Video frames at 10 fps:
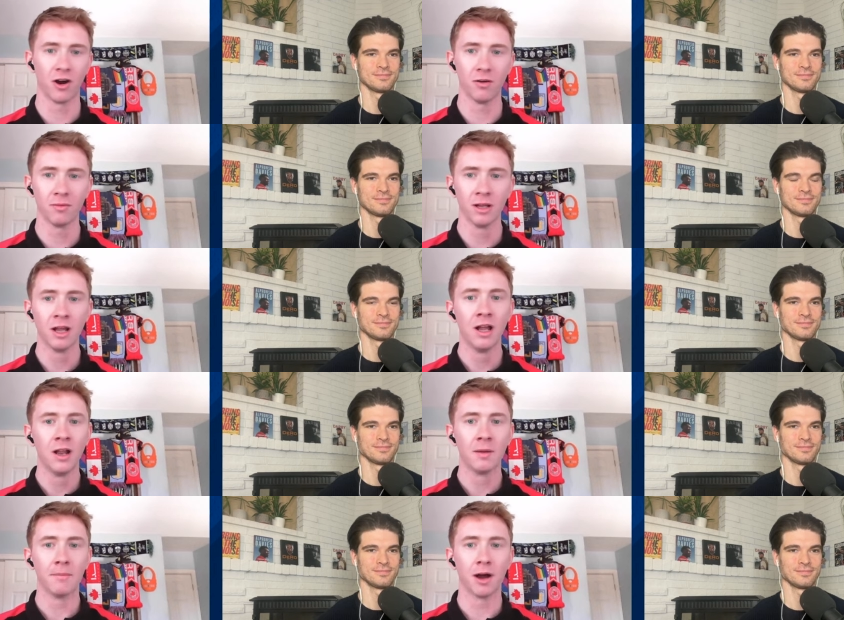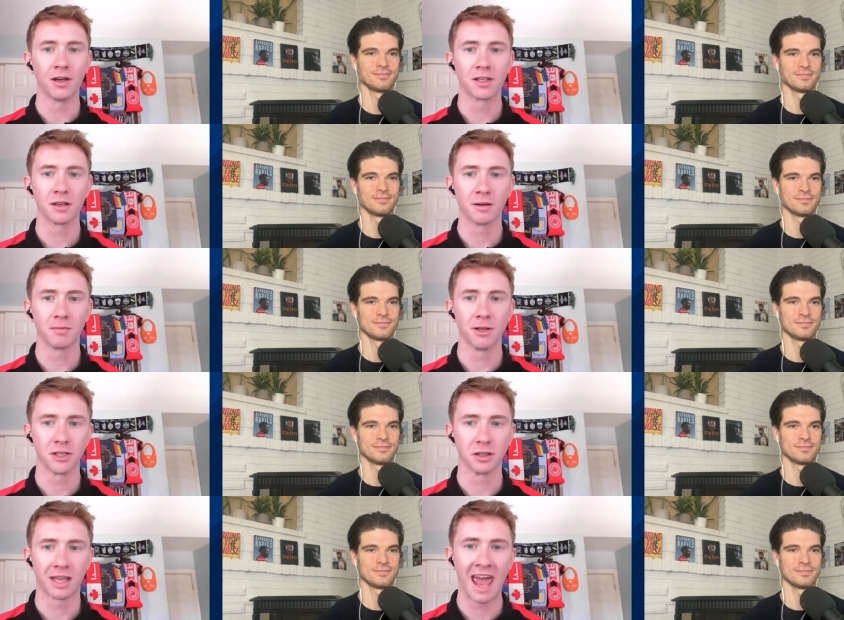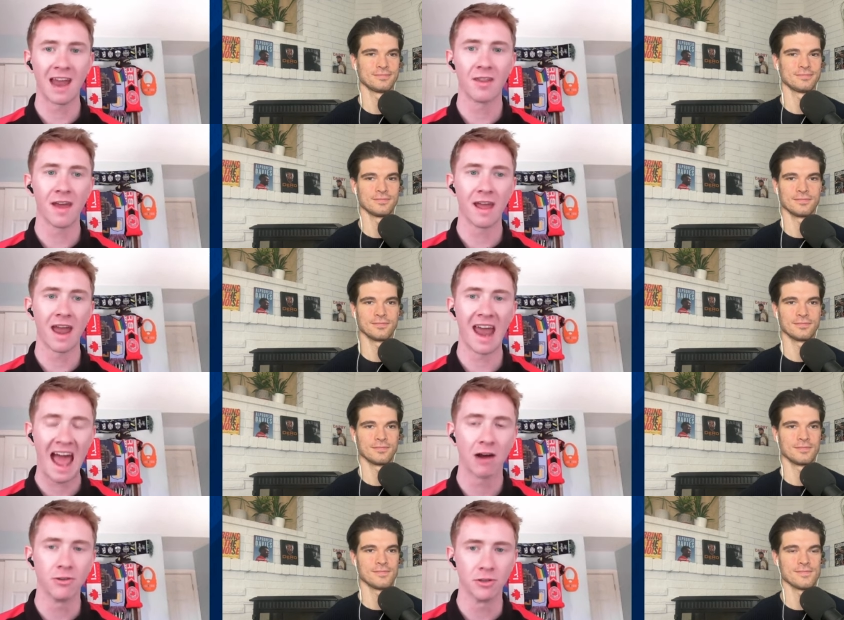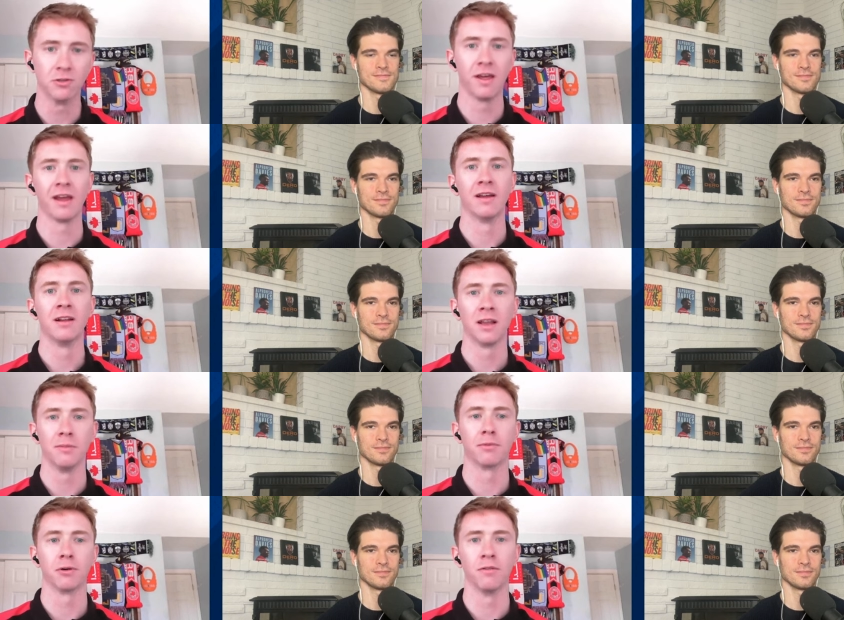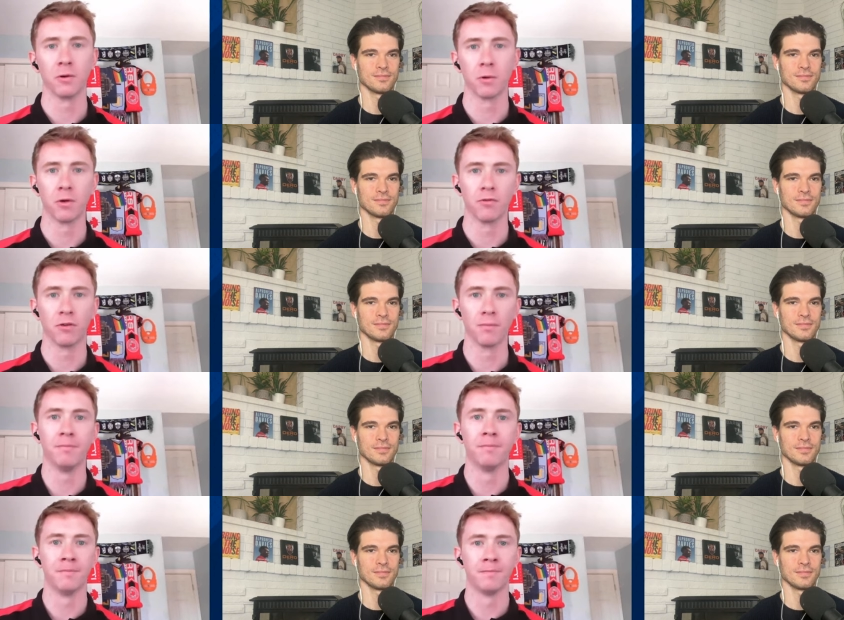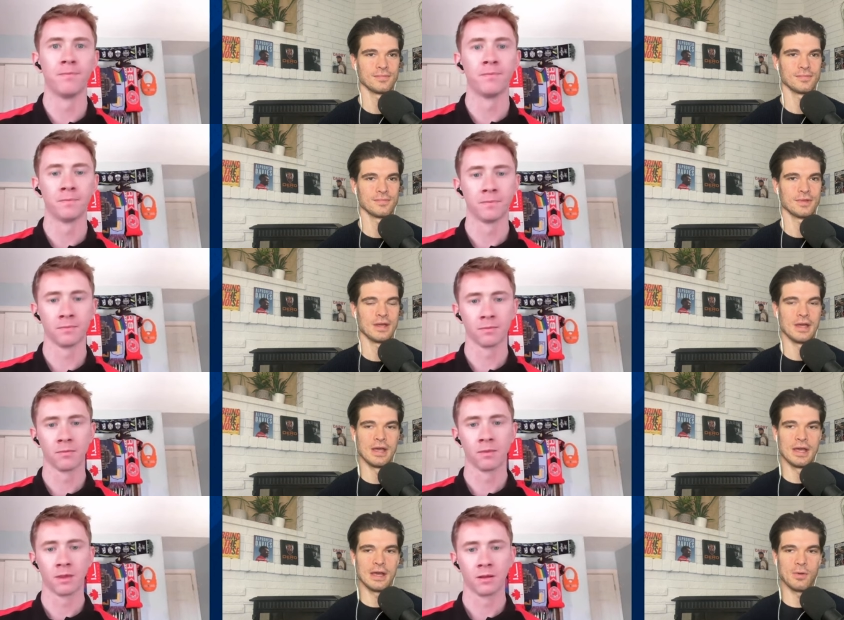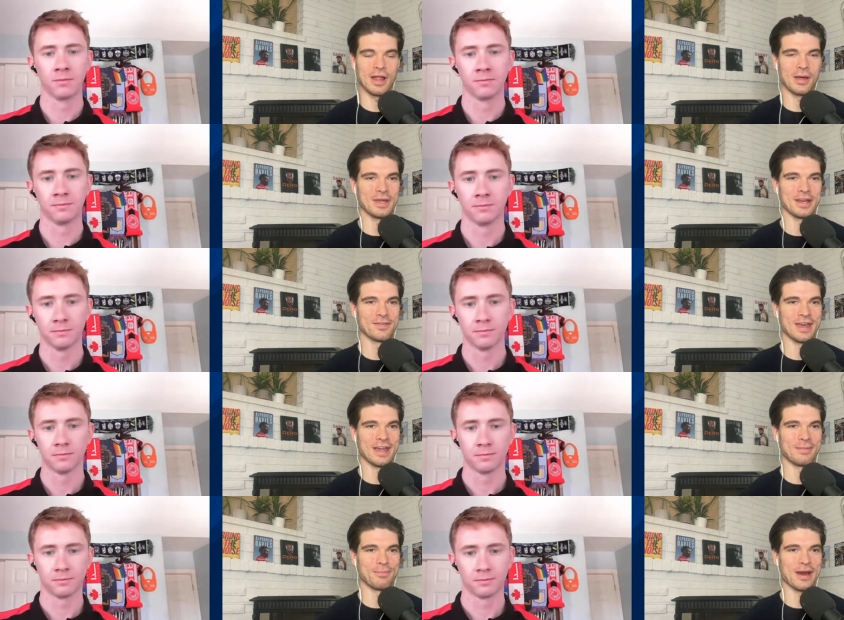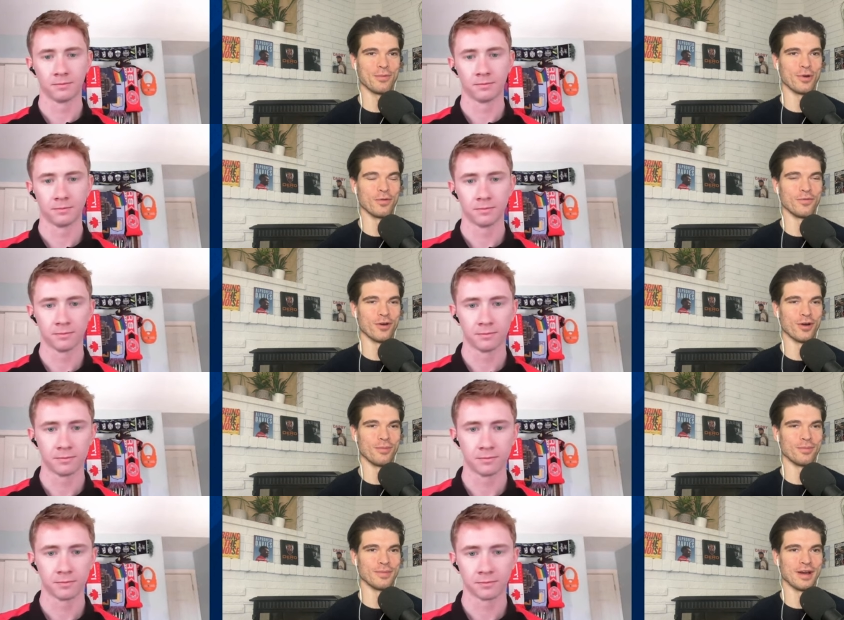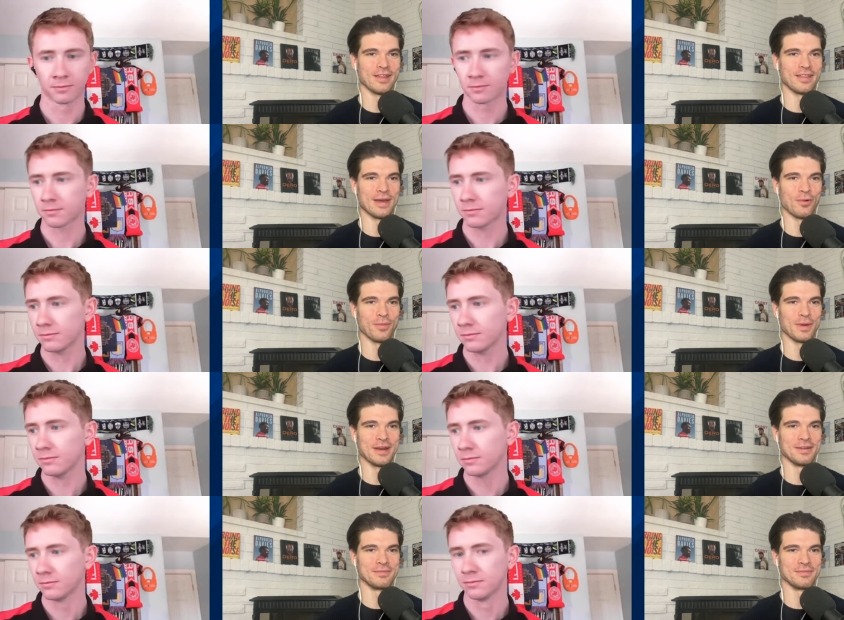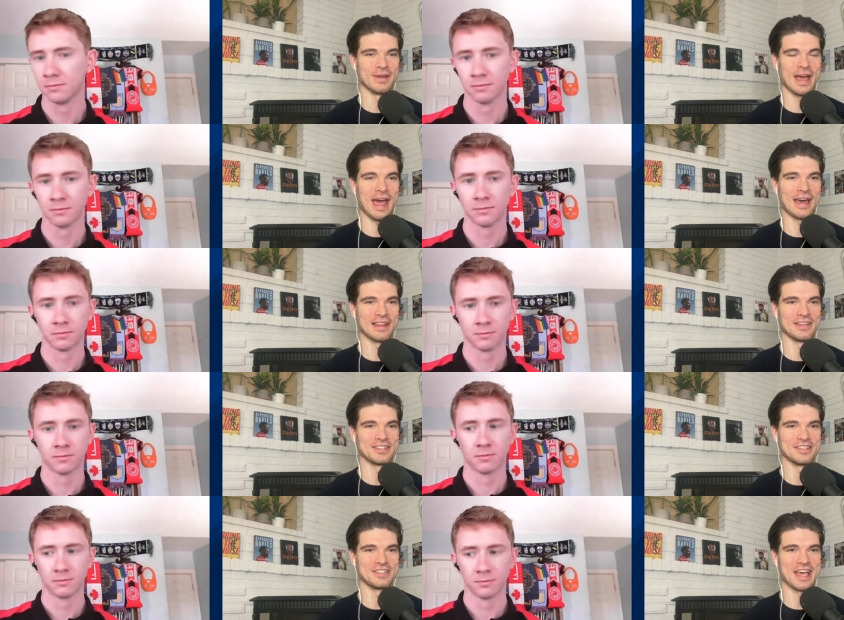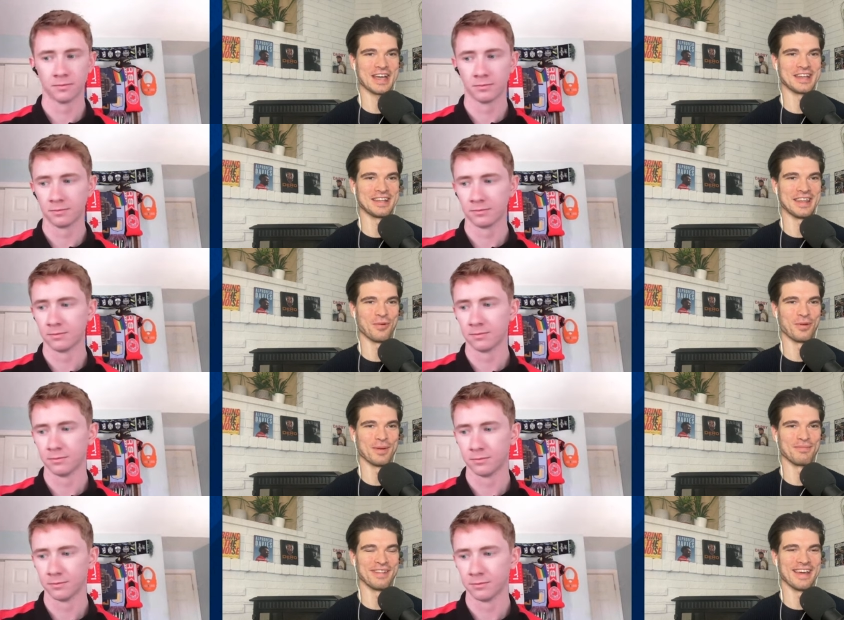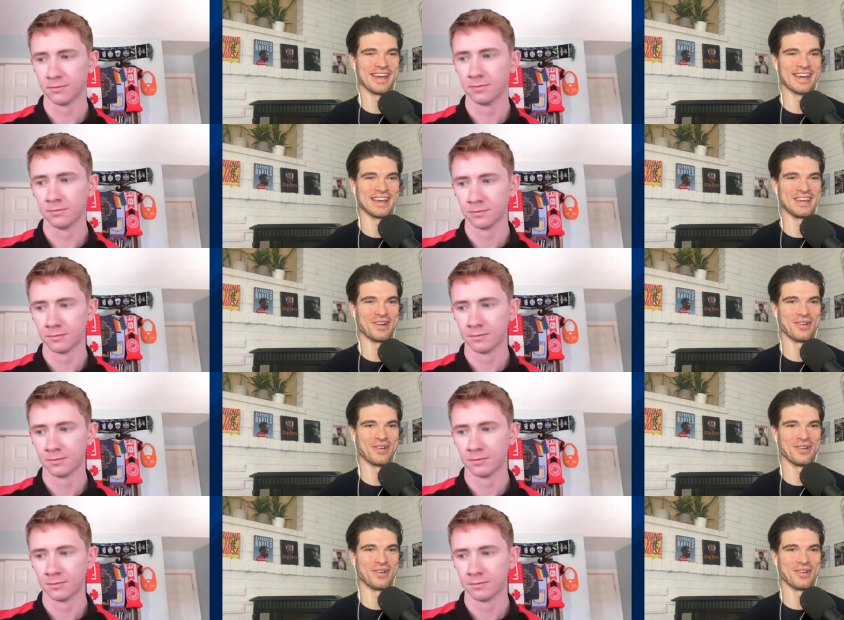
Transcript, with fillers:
Speaker 1: very good at home. But Mitchell, can they and how do they improve their road form?
Speaker 2: Well, I mean, if they had better road form, uh, they would have been at least in second, and they would have been playing, you know,